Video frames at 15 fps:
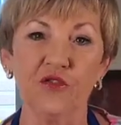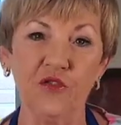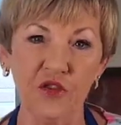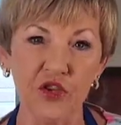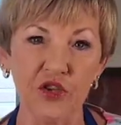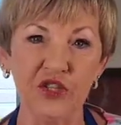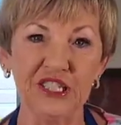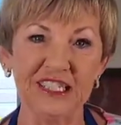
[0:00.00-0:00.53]
for
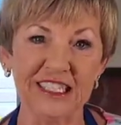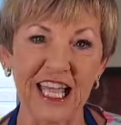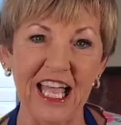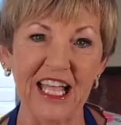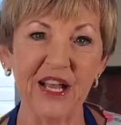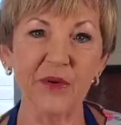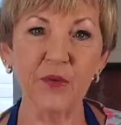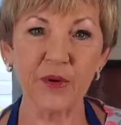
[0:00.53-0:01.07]
you
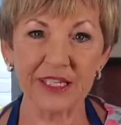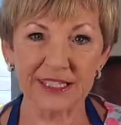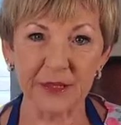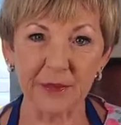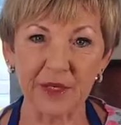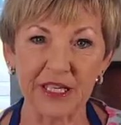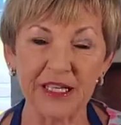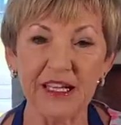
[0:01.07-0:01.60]
today a
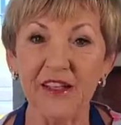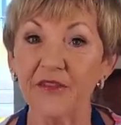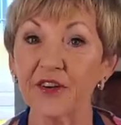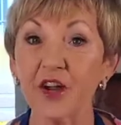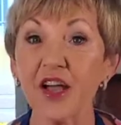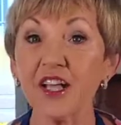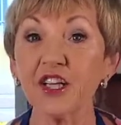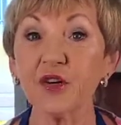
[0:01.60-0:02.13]
recipe that
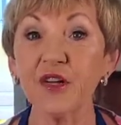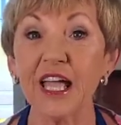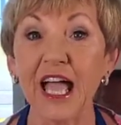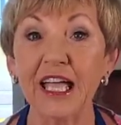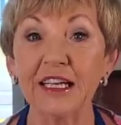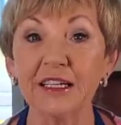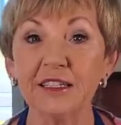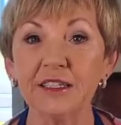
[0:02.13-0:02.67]
I
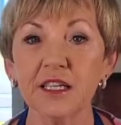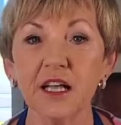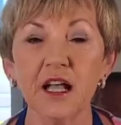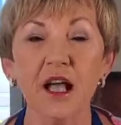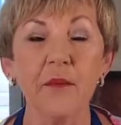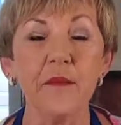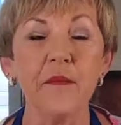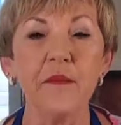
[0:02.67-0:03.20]
created
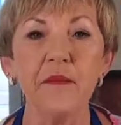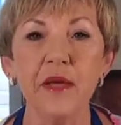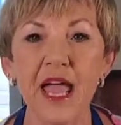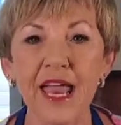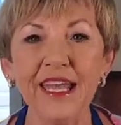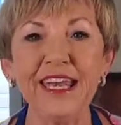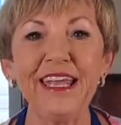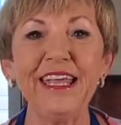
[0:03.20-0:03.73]

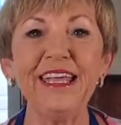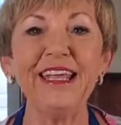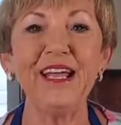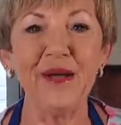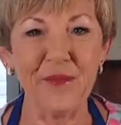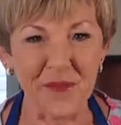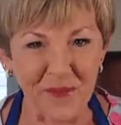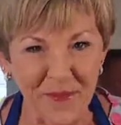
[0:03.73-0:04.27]
many,
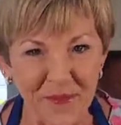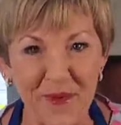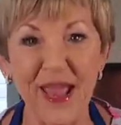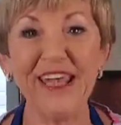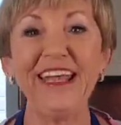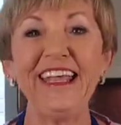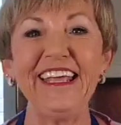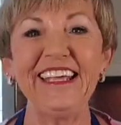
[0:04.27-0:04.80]

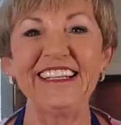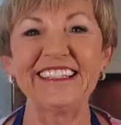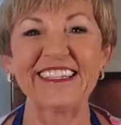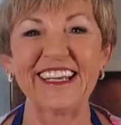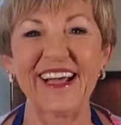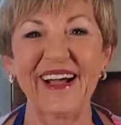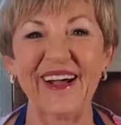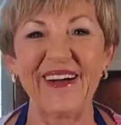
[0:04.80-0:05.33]
many years
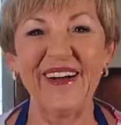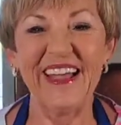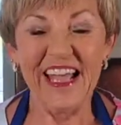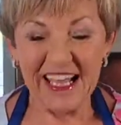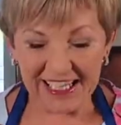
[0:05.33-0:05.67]
ago.